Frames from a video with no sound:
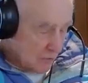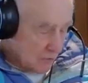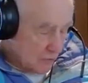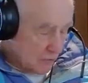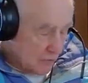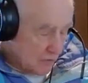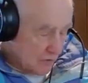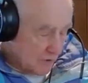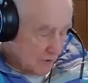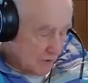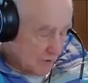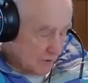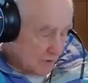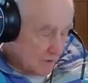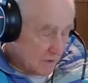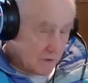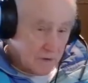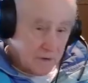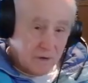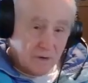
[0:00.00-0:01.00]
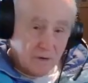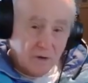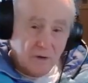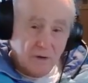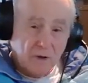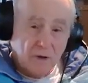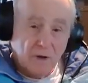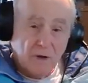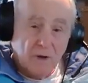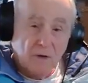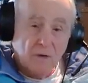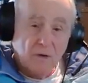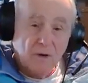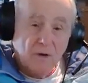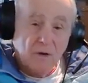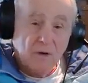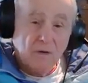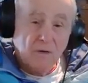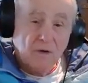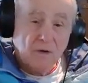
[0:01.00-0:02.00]
so when you think other
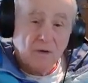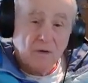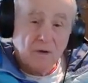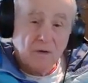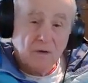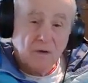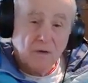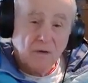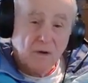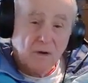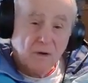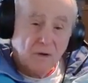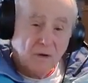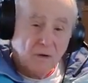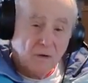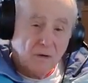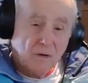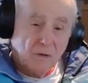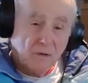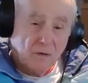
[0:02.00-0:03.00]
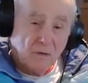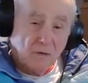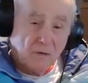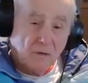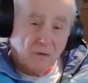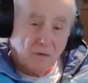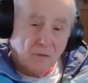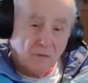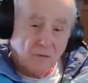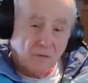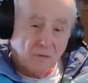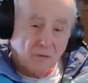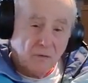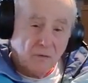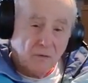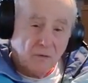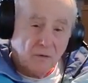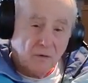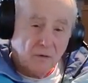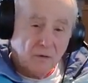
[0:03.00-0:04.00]
events, you mean that happened after when
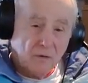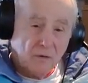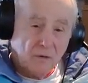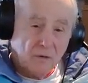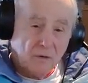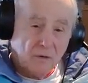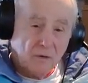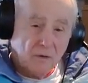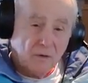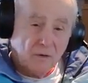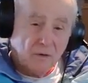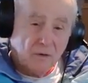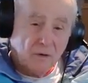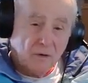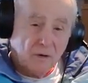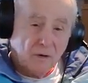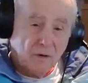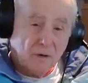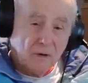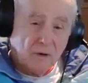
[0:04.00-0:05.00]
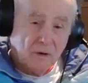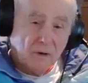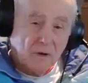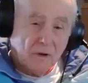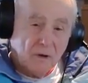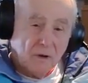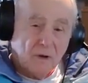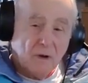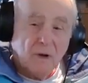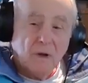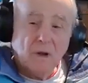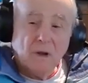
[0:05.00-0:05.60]
I felt rejected and abandoned?